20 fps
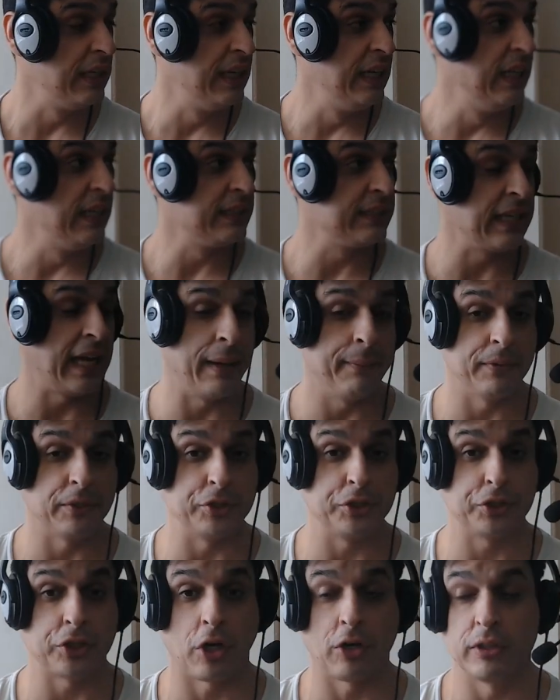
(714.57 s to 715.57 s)
came to
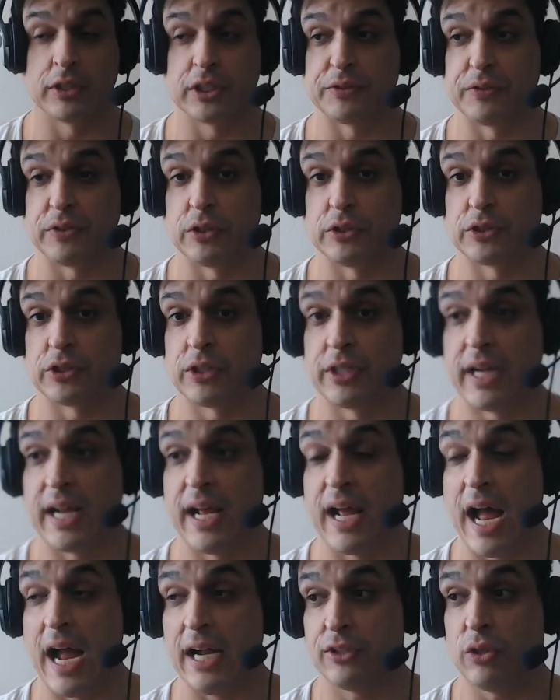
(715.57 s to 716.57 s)
Charlottesville and started.
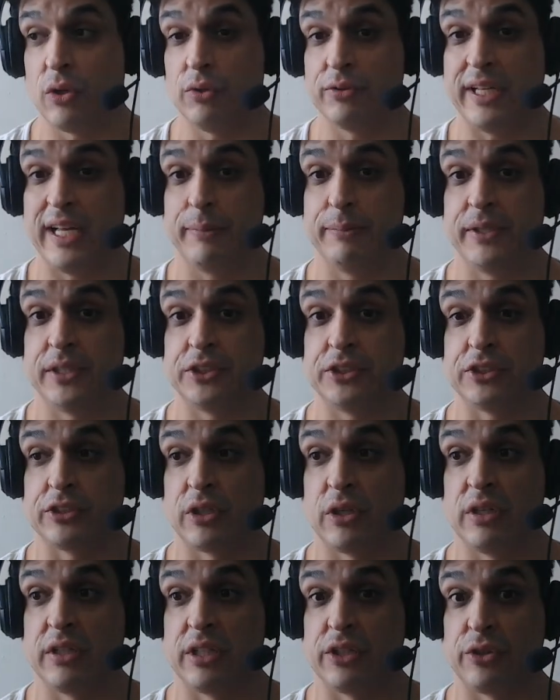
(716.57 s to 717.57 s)
I told that bitch to
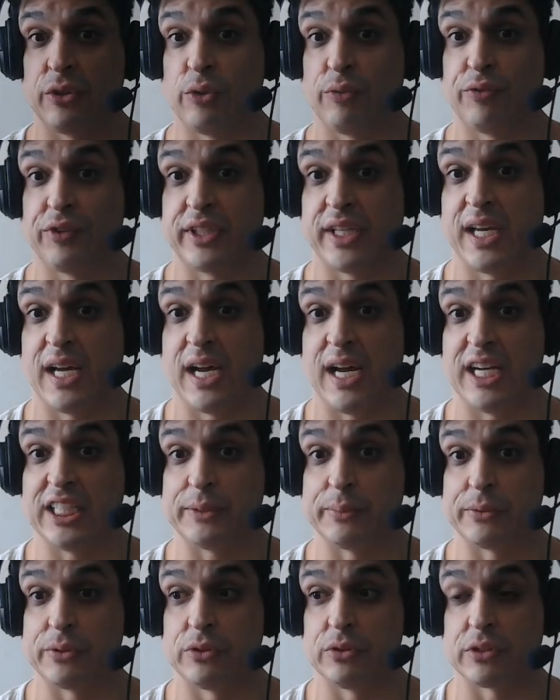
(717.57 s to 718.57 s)
go to the UVA
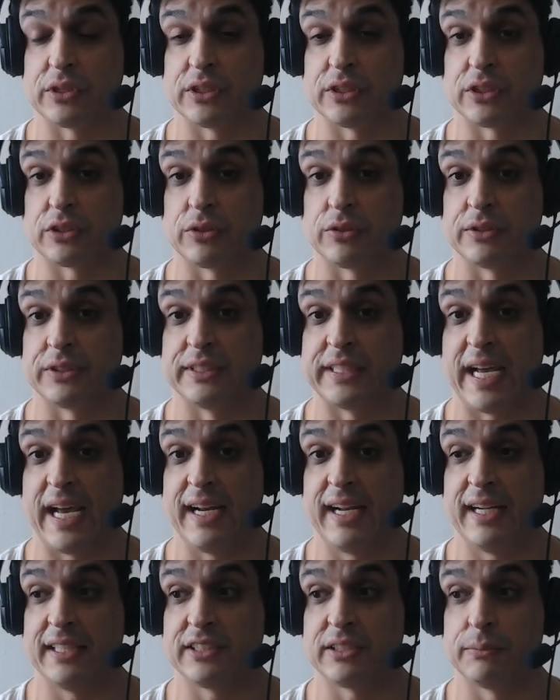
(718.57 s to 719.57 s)
hospital because her dad
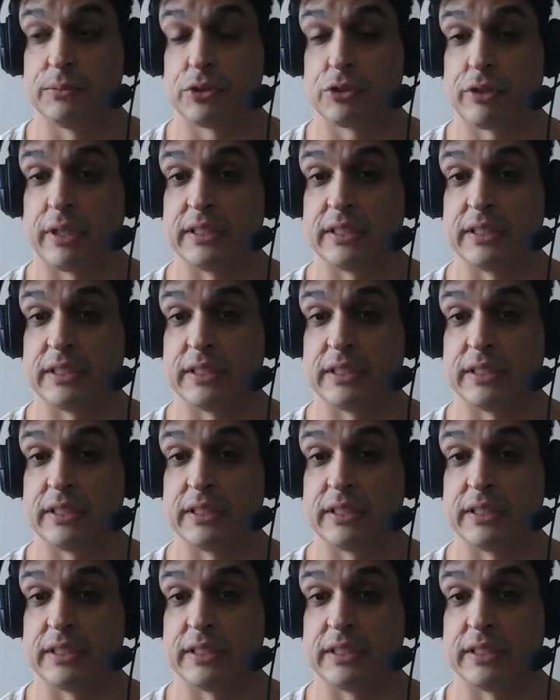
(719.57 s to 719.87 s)
had some crazy